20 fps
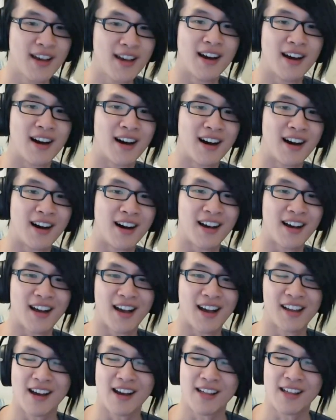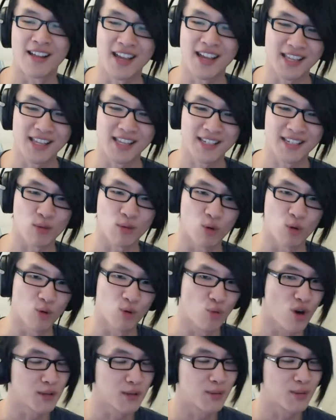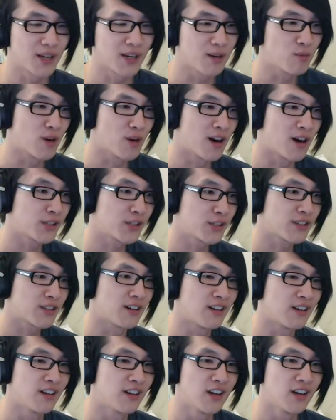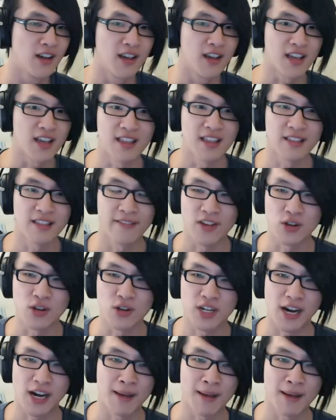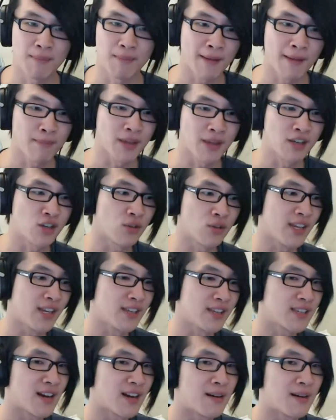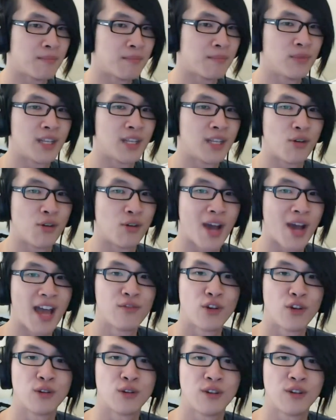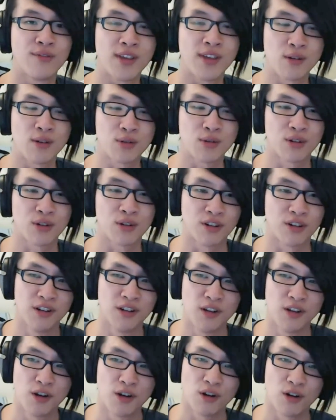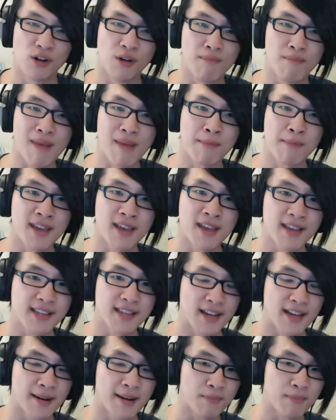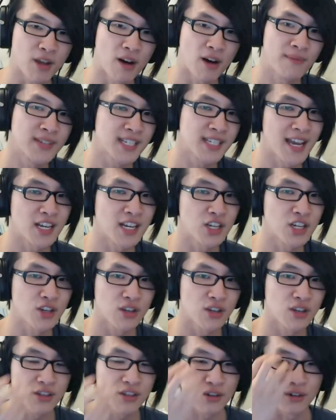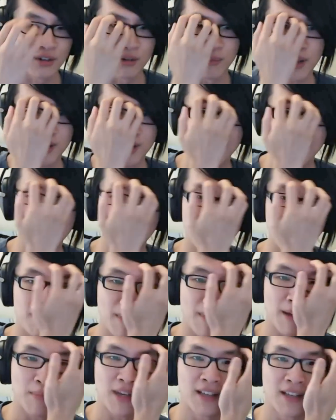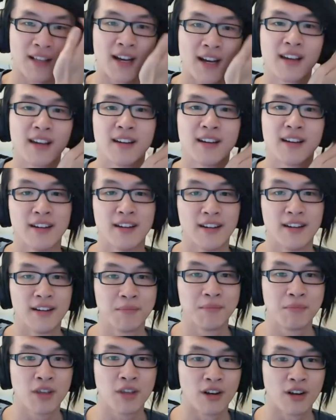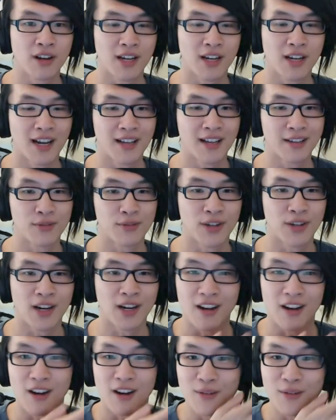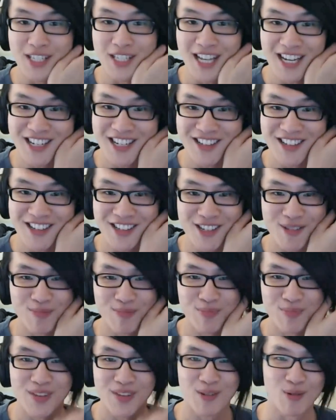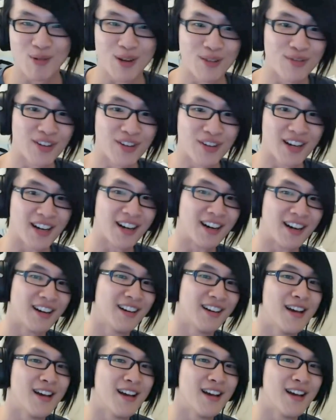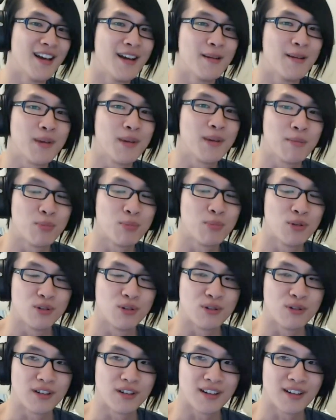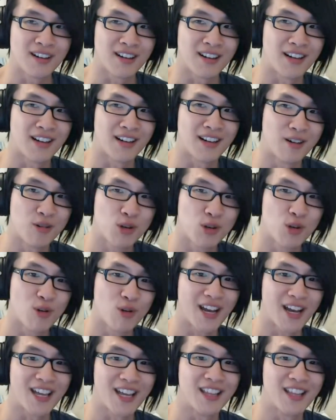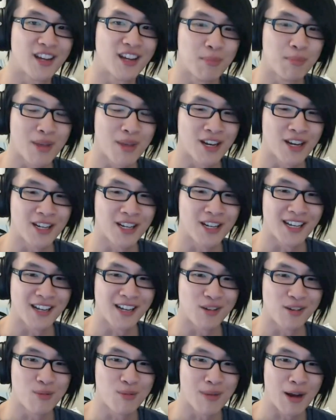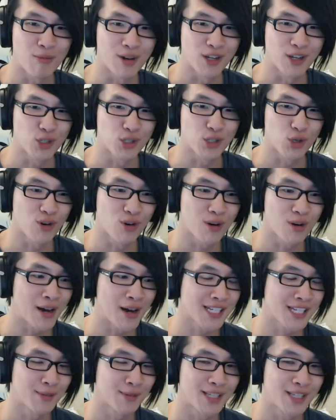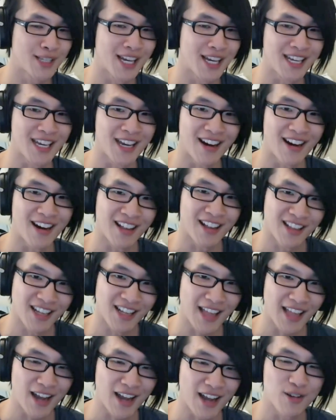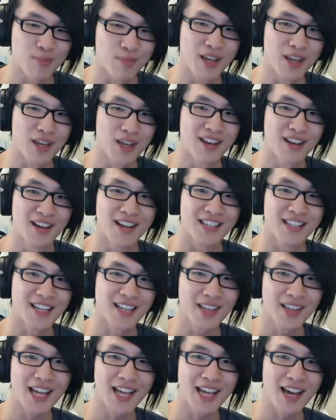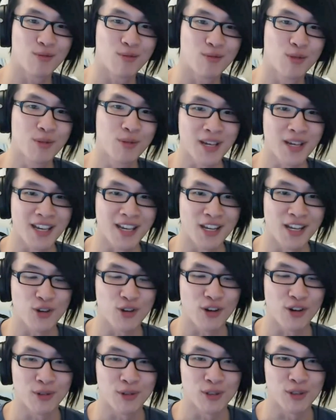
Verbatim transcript: uh, and I think it's worked pretty well. So in the future, I might be doing some little headphone reviews, or or maybe some conversations, or maybe maybe like, you know, kind of uh, conversations with uh, people uh, who are in the community who might want to talk about some of their gear. I think that could be something that would be enjoyable to